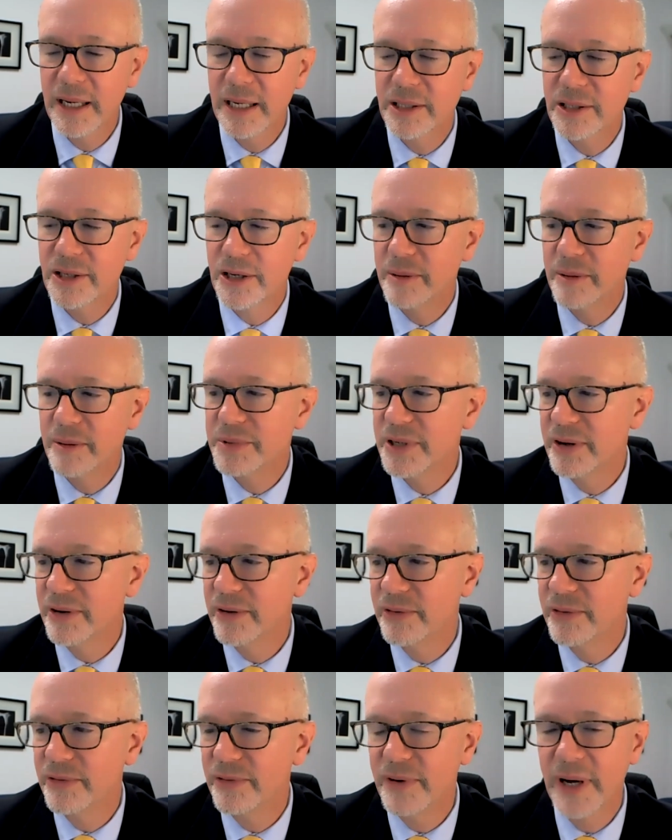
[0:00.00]
in terms
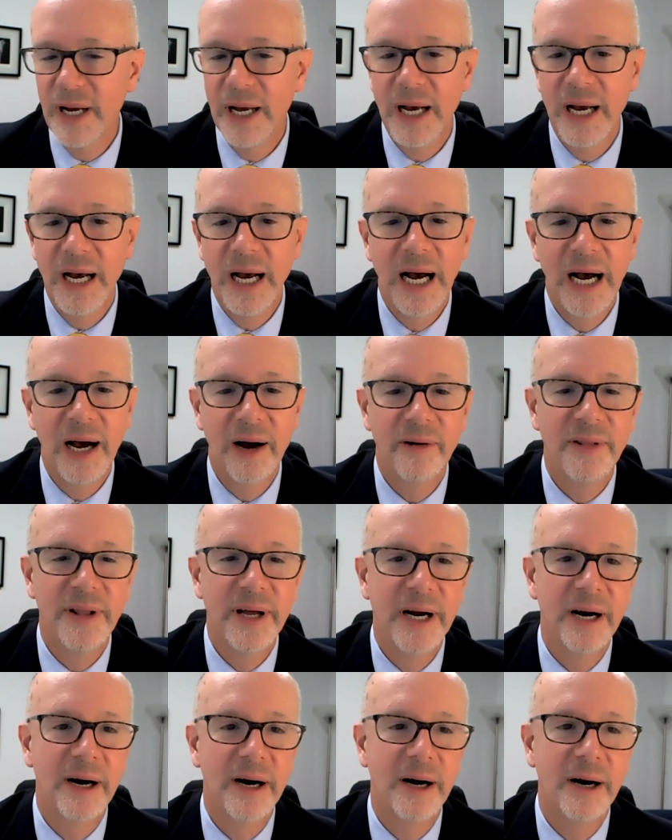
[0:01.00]
of how
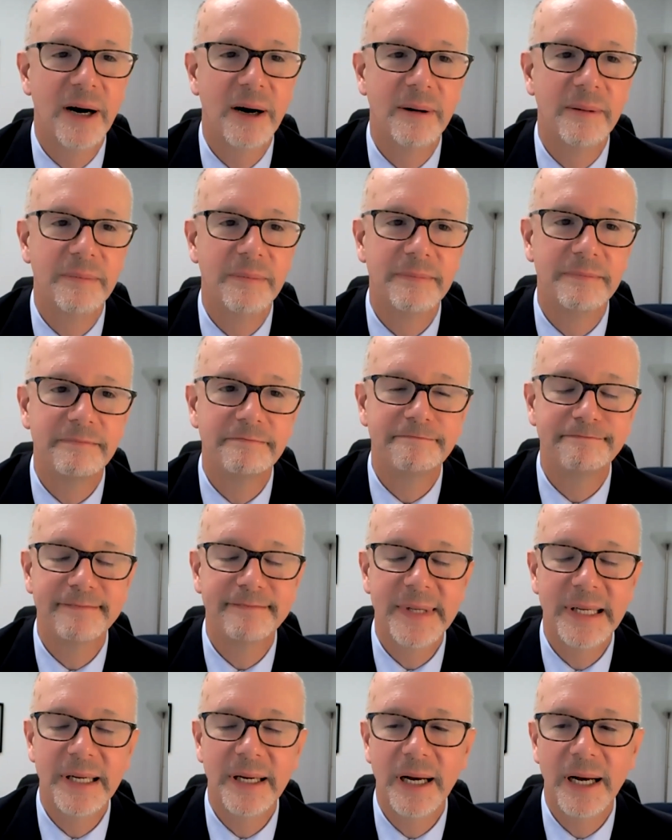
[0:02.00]
their
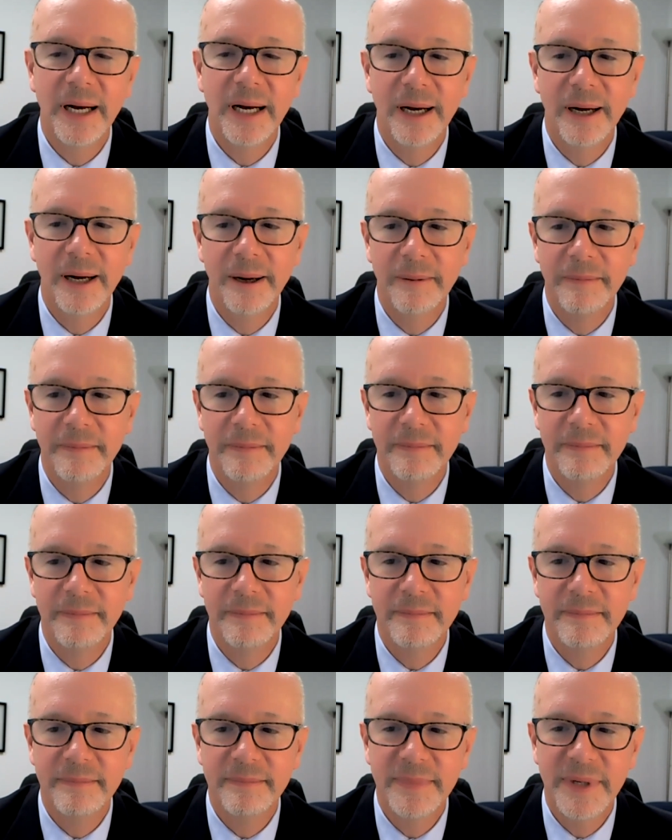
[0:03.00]

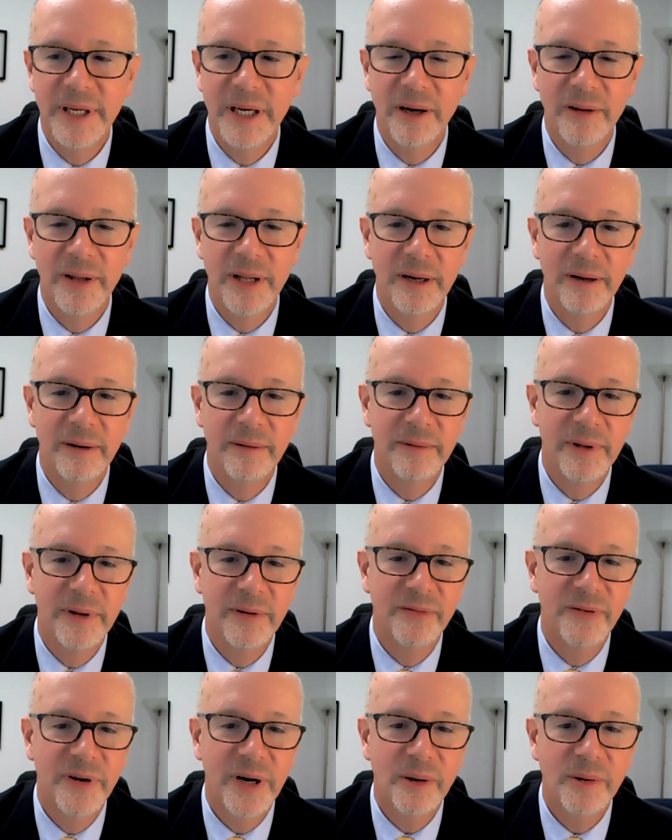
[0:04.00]

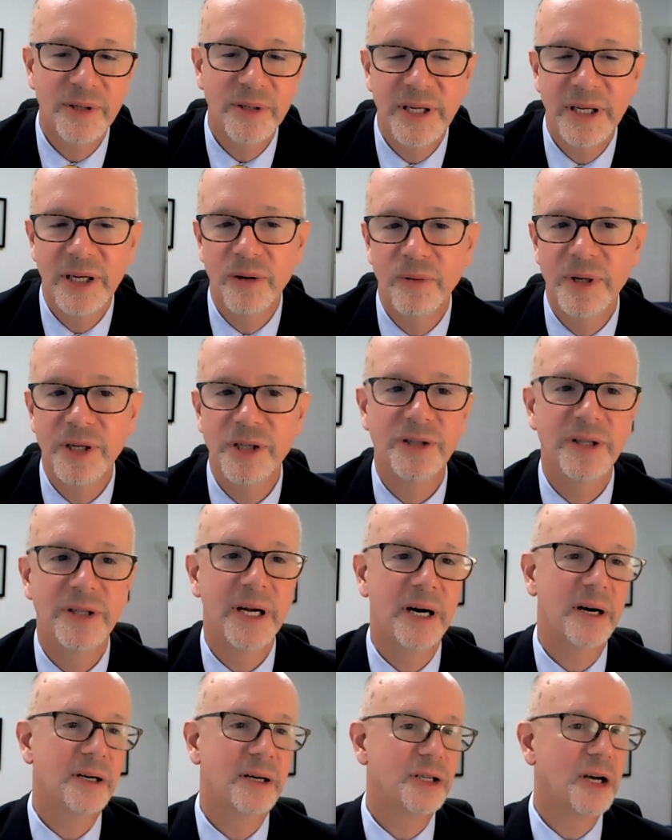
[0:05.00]
the frequency to which
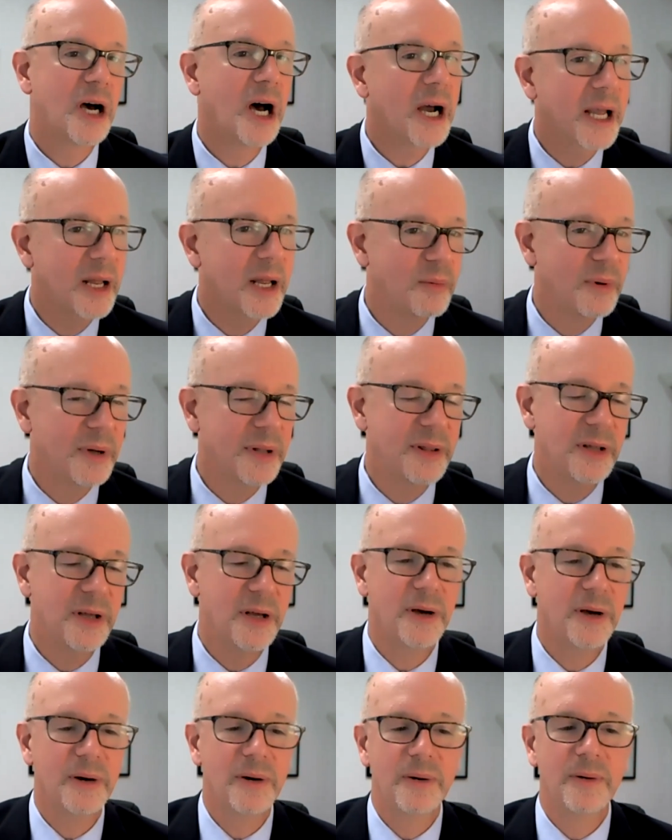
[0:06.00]
they're talking with
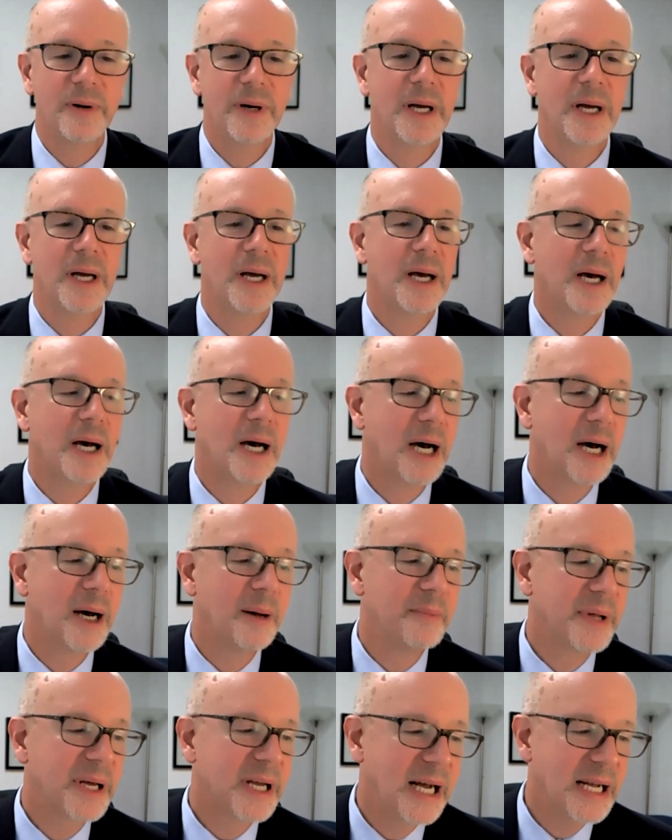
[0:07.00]
you,
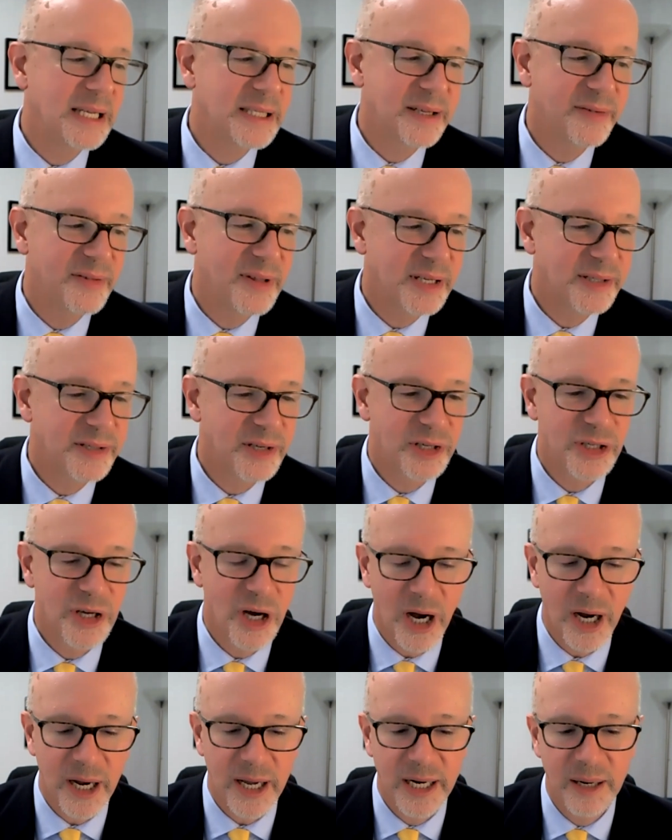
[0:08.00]
the kinds of things they're
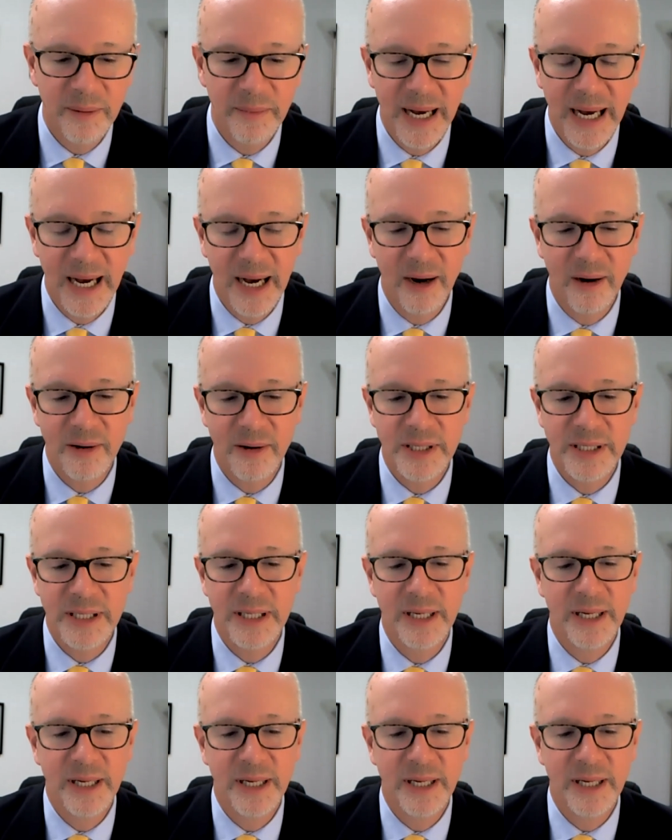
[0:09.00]
talking about,